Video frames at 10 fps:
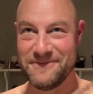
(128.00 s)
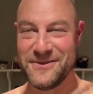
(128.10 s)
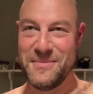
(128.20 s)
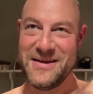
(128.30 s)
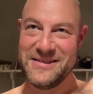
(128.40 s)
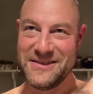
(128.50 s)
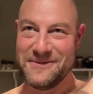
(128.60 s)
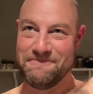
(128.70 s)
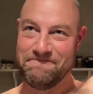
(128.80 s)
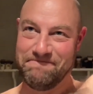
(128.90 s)
it's amazing.
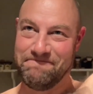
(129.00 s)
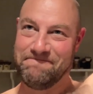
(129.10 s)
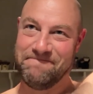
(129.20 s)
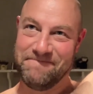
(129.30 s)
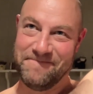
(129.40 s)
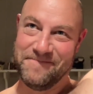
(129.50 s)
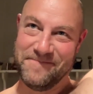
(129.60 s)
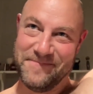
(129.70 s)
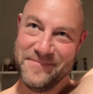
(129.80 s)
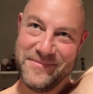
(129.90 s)

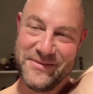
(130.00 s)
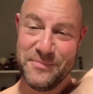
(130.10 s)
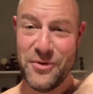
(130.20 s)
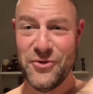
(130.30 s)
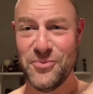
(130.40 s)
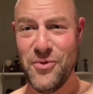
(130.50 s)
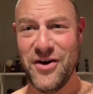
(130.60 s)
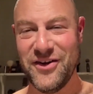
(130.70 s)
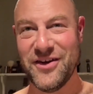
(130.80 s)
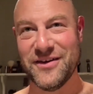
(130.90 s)
It's because we're
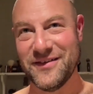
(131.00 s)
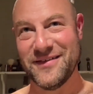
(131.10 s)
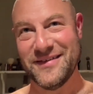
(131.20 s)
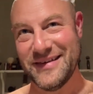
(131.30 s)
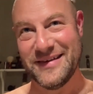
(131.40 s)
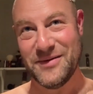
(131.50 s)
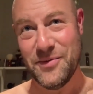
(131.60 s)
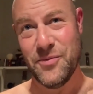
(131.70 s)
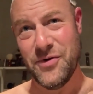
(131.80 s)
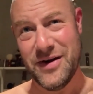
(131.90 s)
idiots.
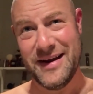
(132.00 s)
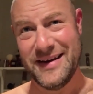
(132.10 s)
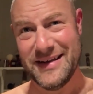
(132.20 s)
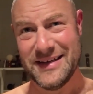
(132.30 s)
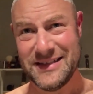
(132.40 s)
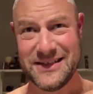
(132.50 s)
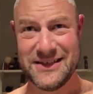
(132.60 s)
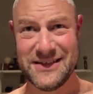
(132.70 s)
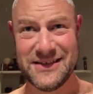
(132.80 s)
We're idiots.